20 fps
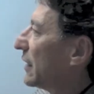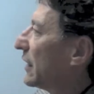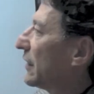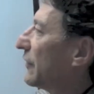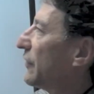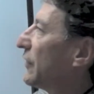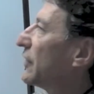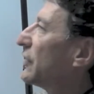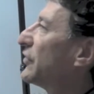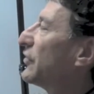
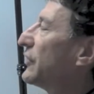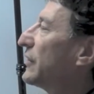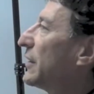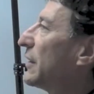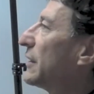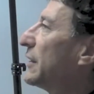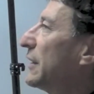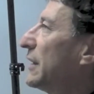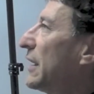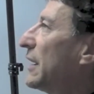If you're
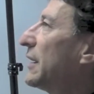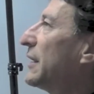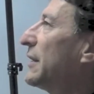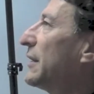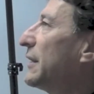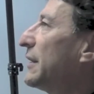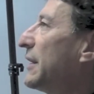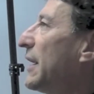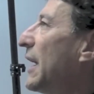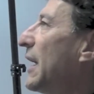still at the end
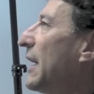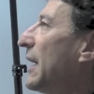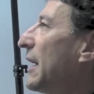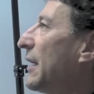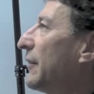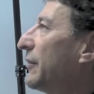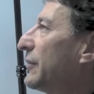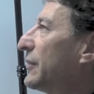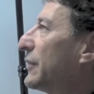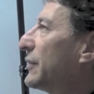of the day
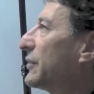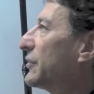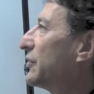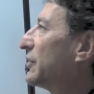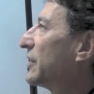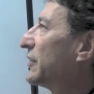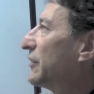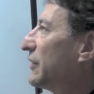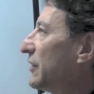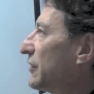after
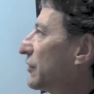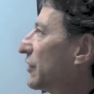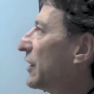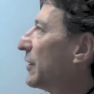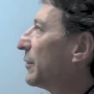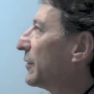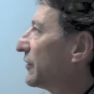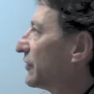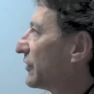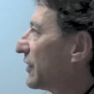60
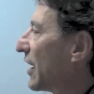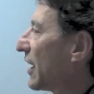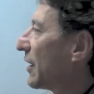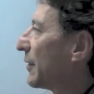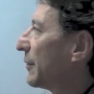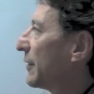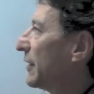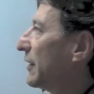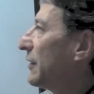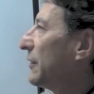treatments
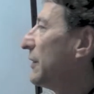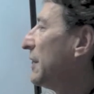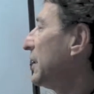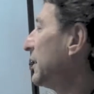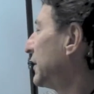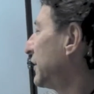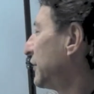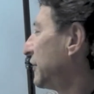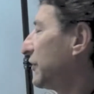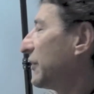telling me you
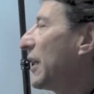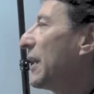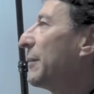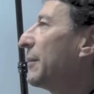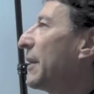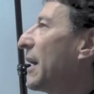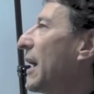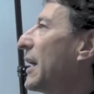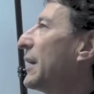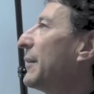need this
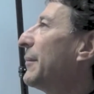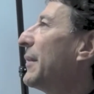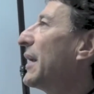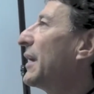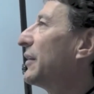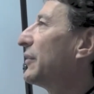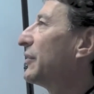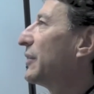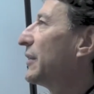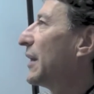same kind of
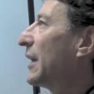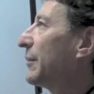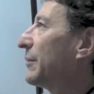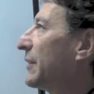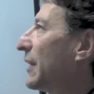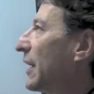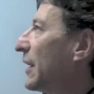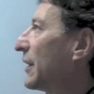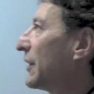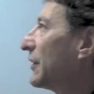medicine,
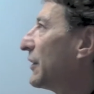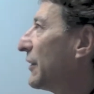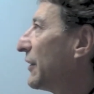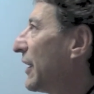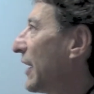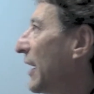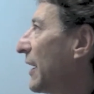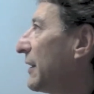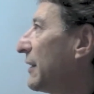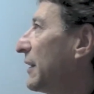I'm telling you
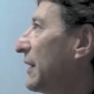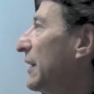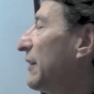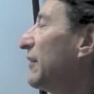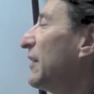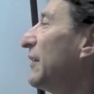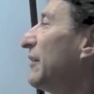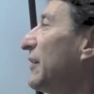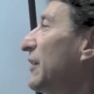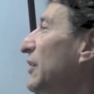that
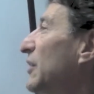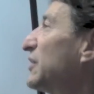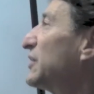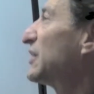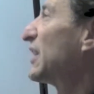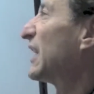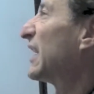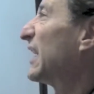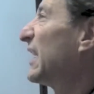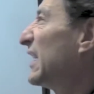even if it
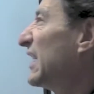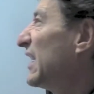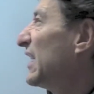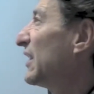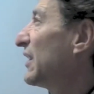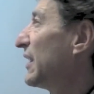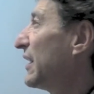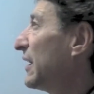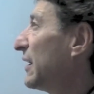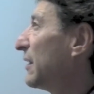looks like it's
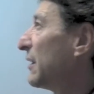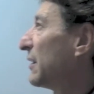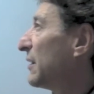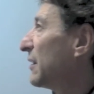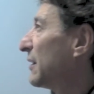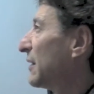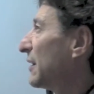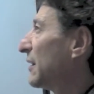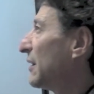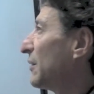healing,
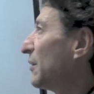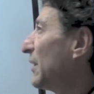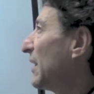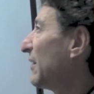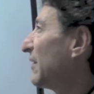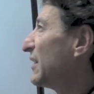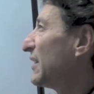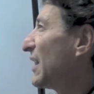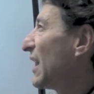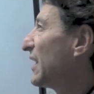we
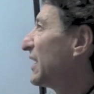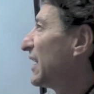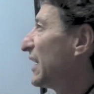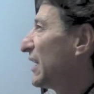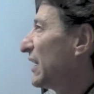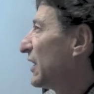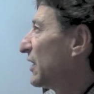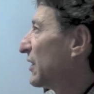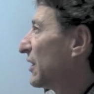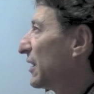haven't done you
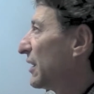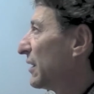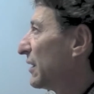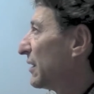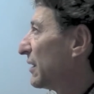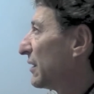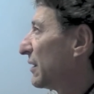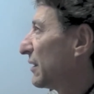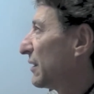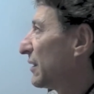any good.
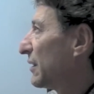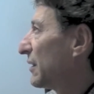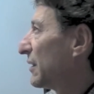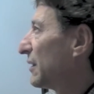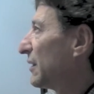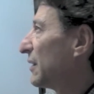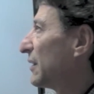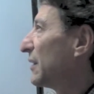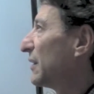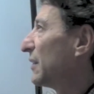
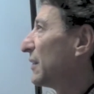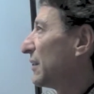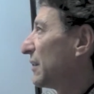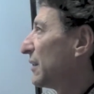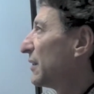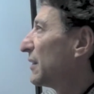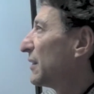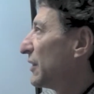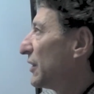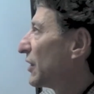
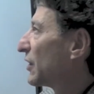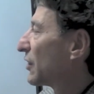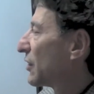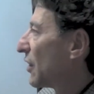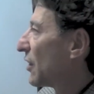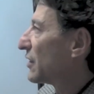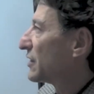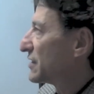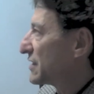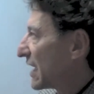Your
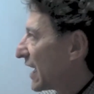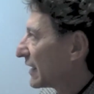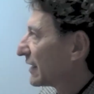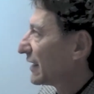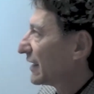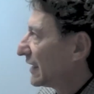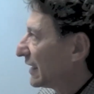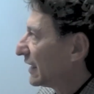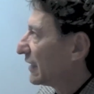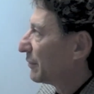goal is
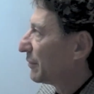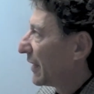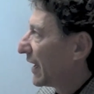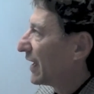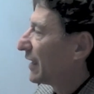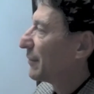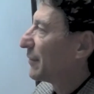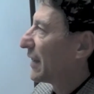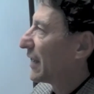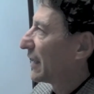not to need
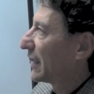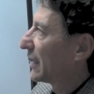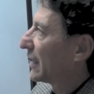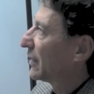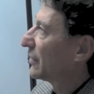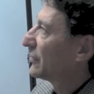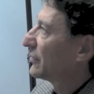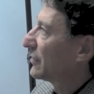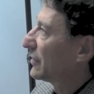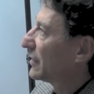pain
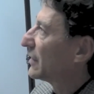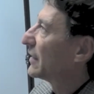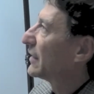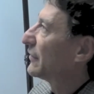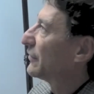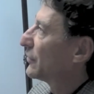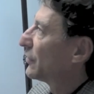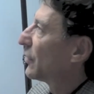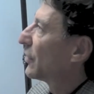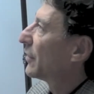medication and
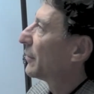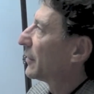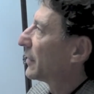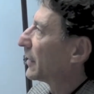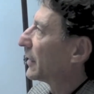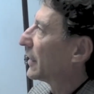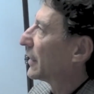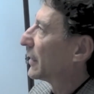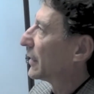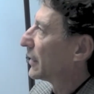live
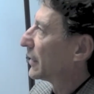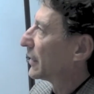normally.